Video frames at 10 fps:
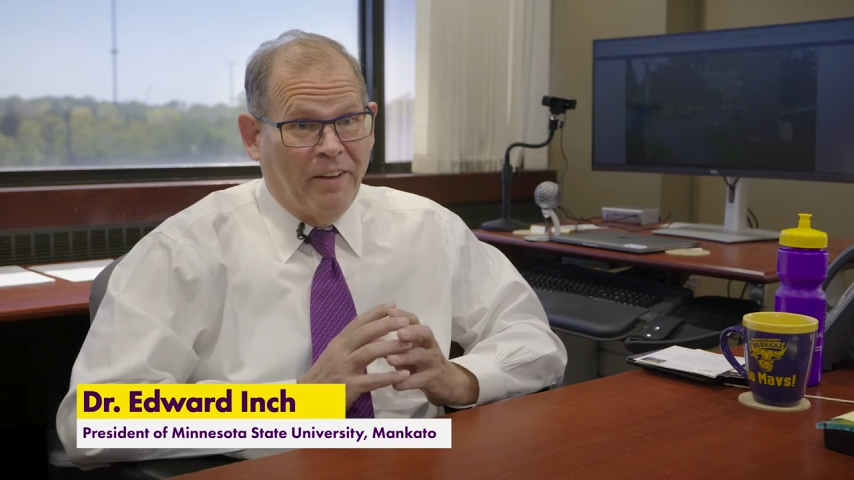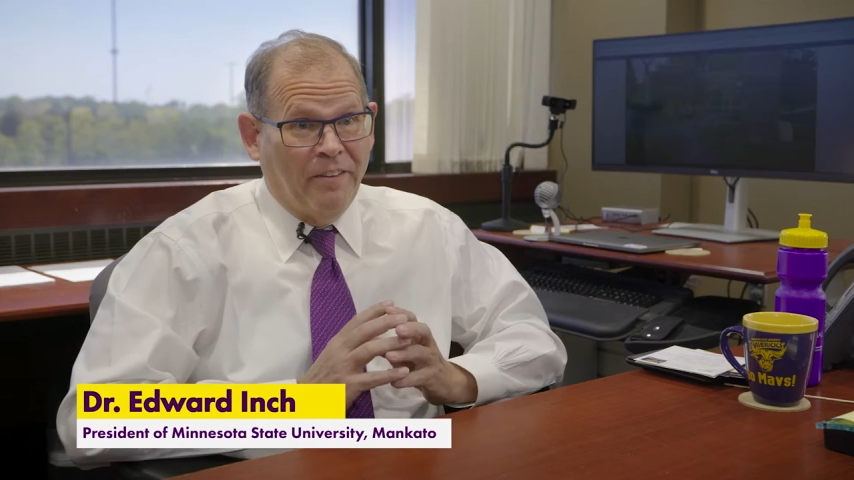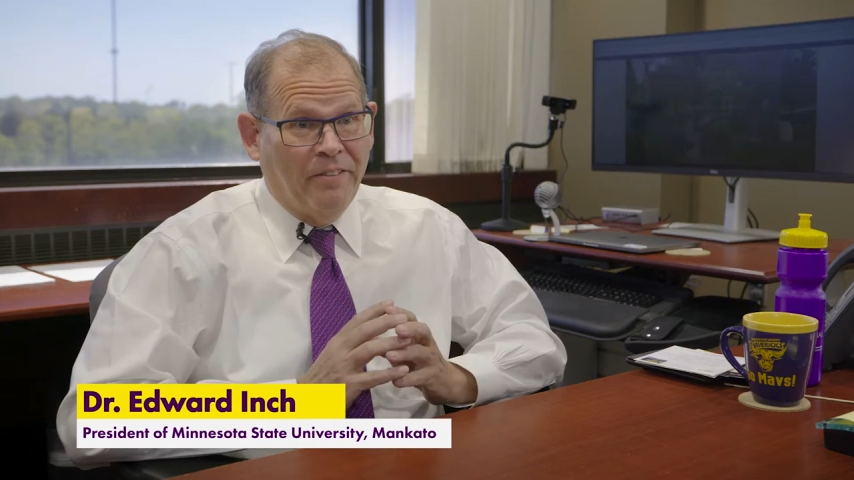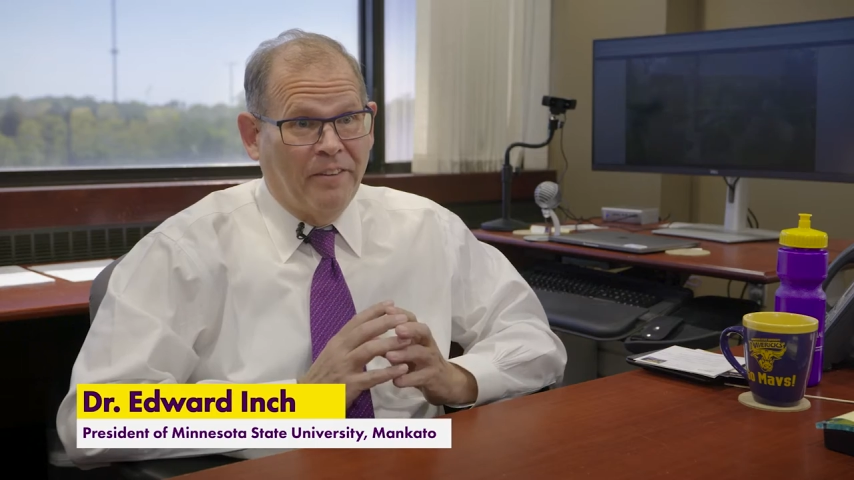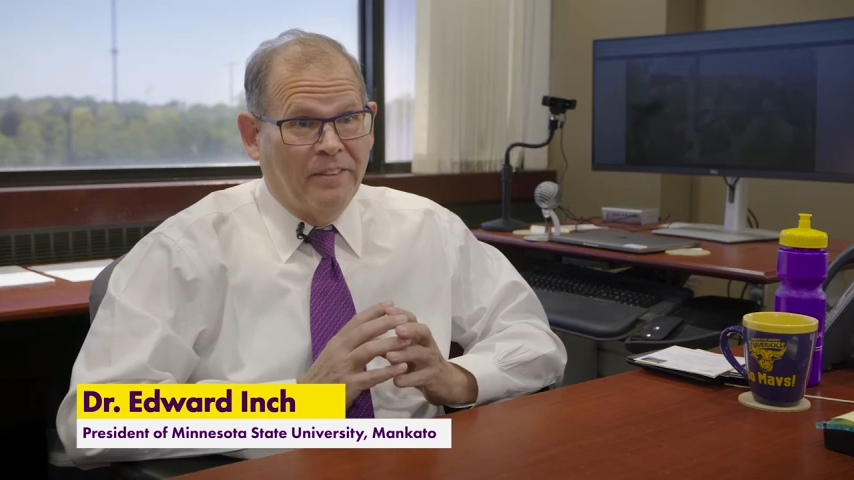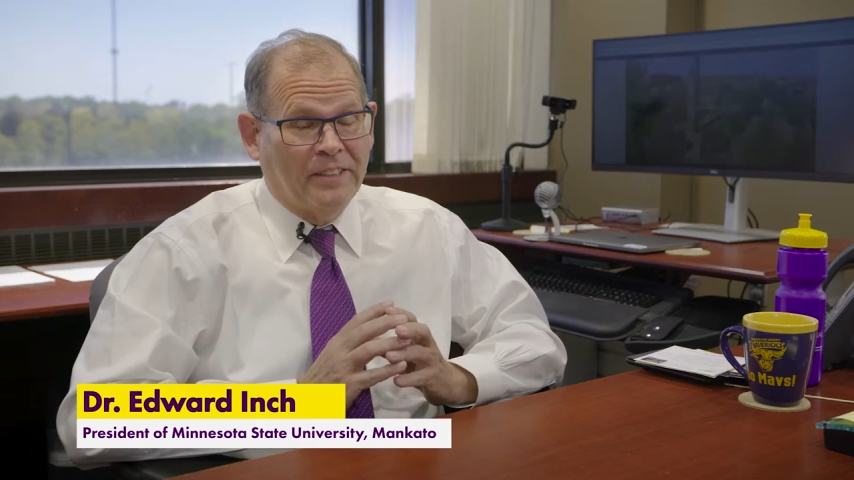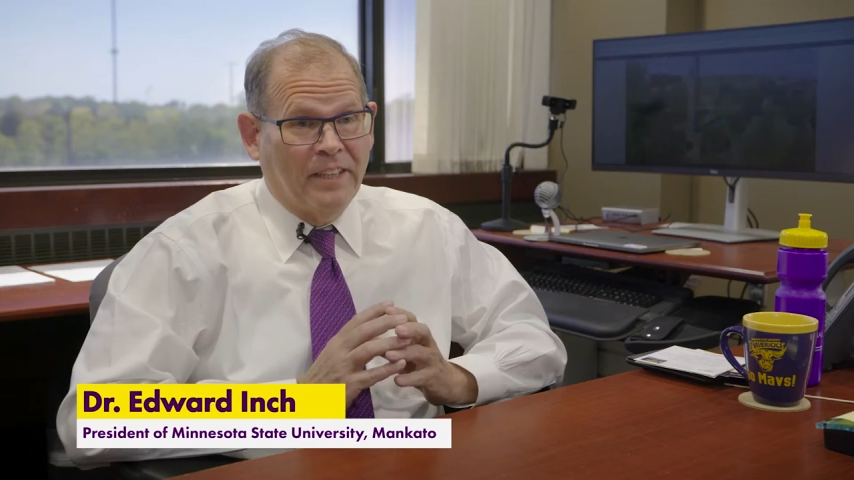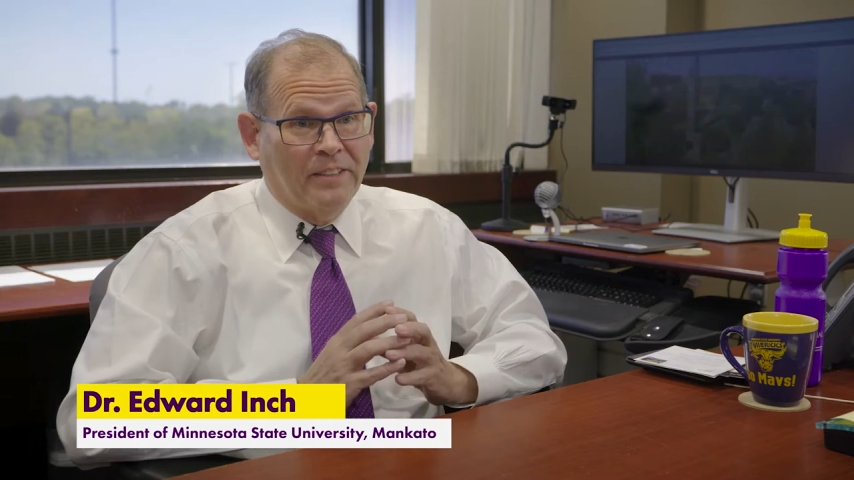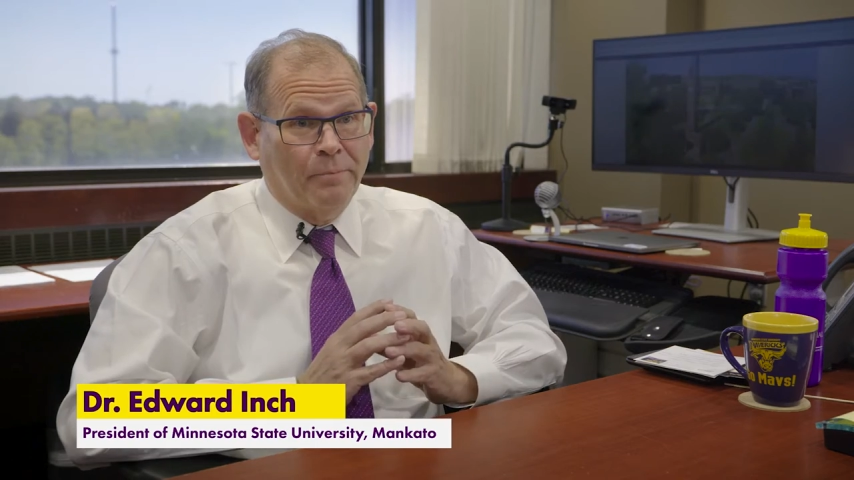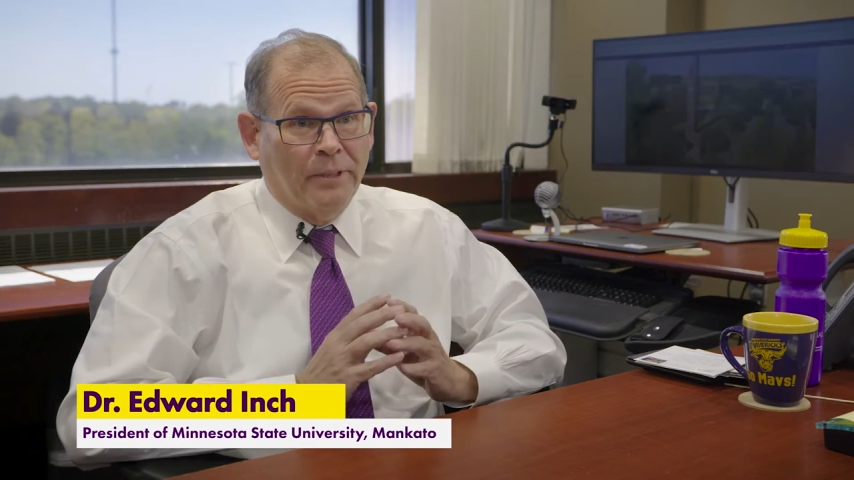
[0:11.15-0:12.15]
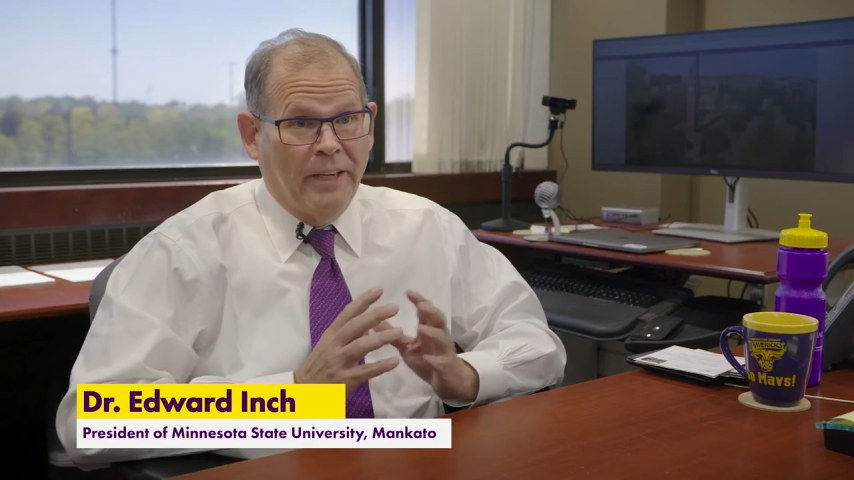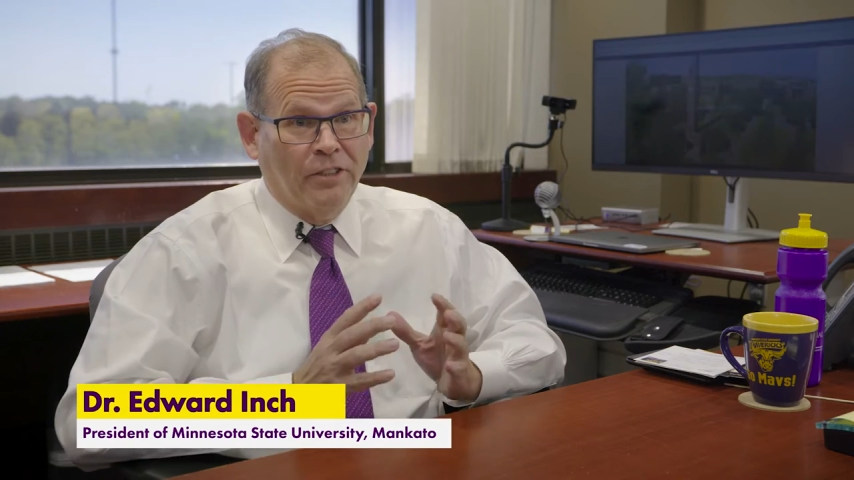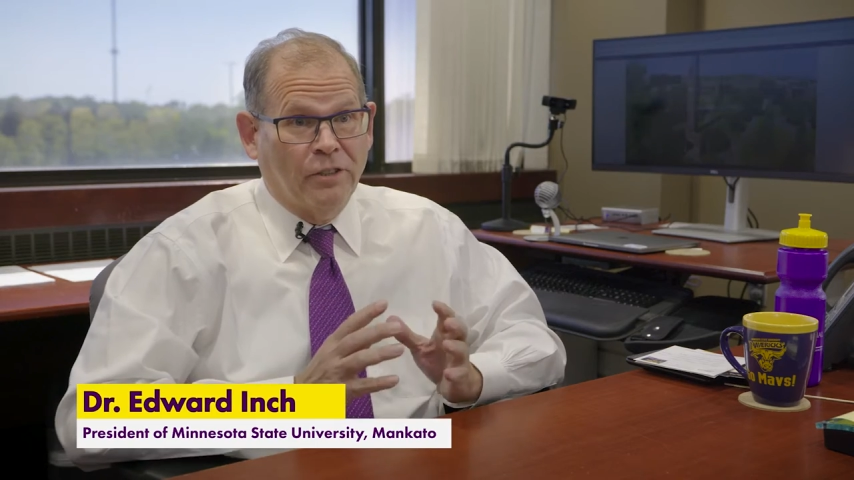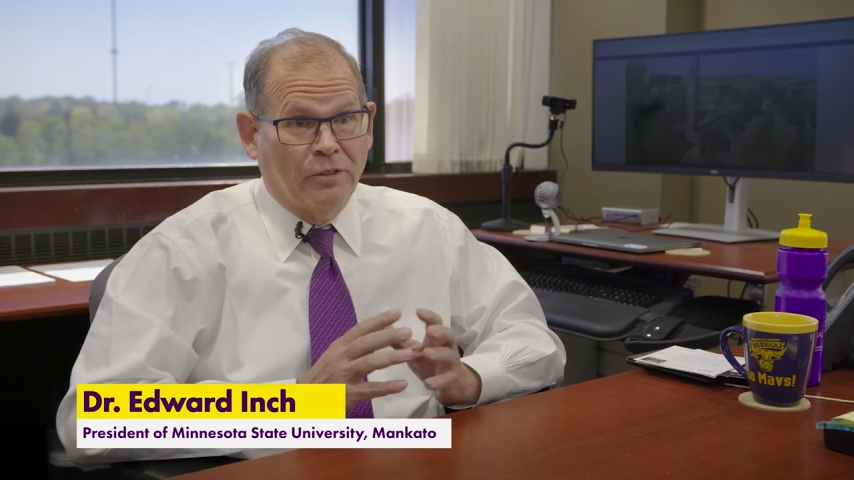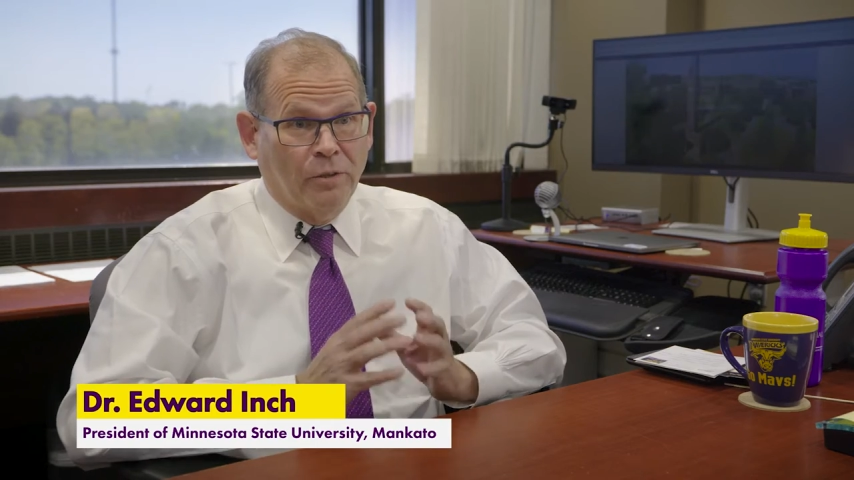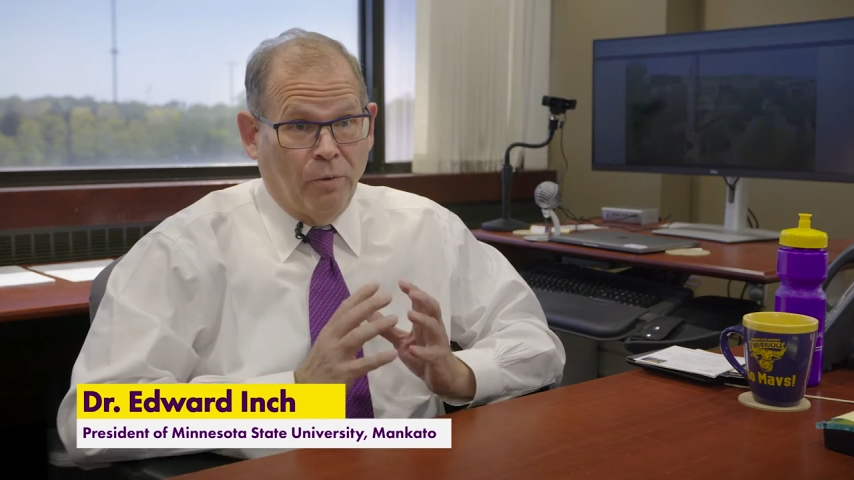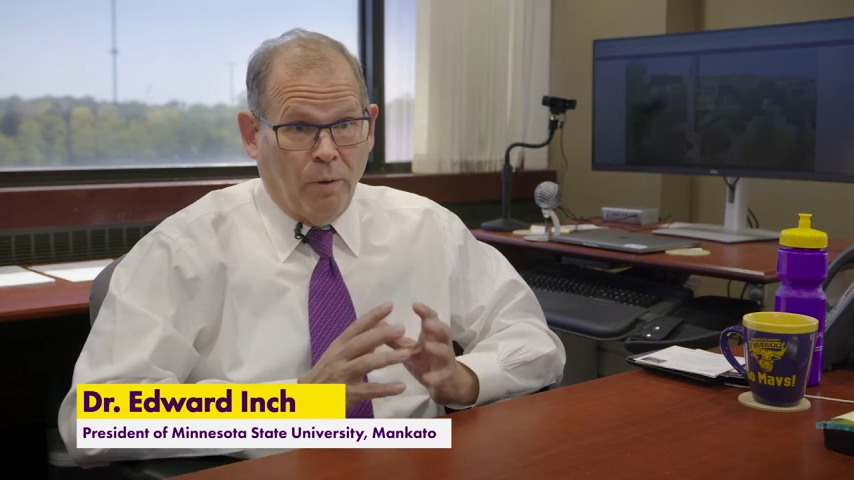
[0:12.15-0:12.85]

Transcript: I, I, think this has potential to